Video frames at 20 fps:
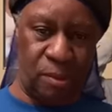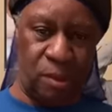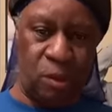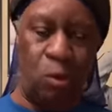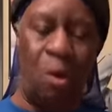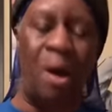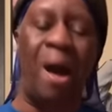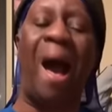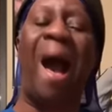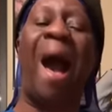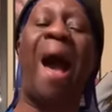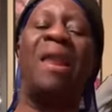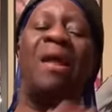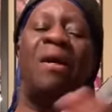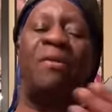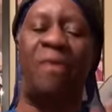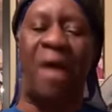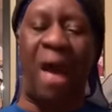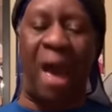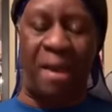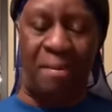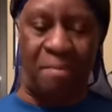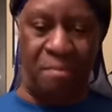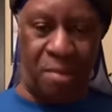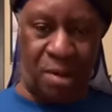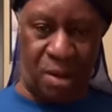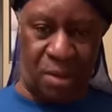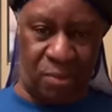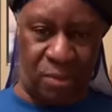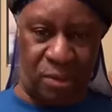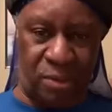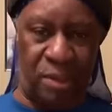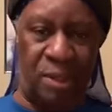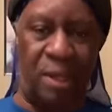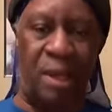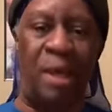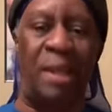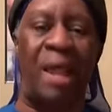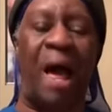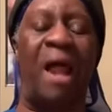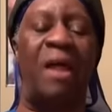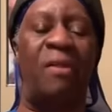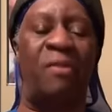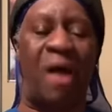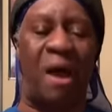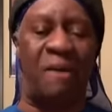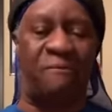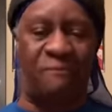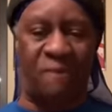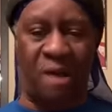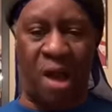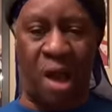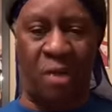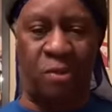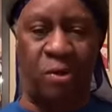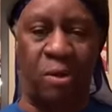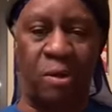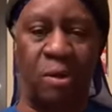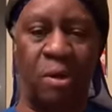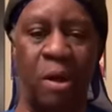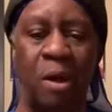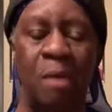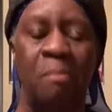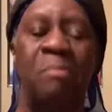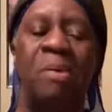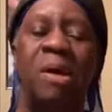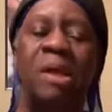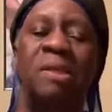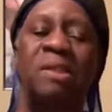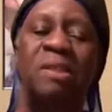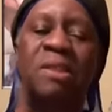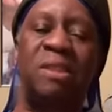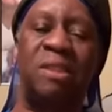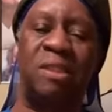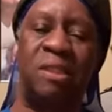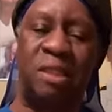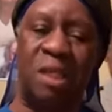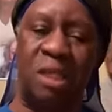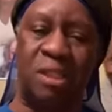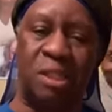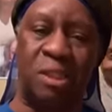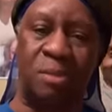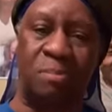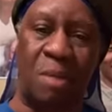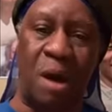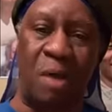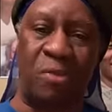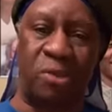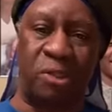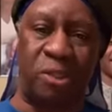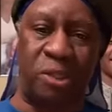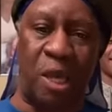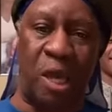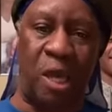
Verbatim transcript: You know, honor thy mother and honor thy father. But this is Mother's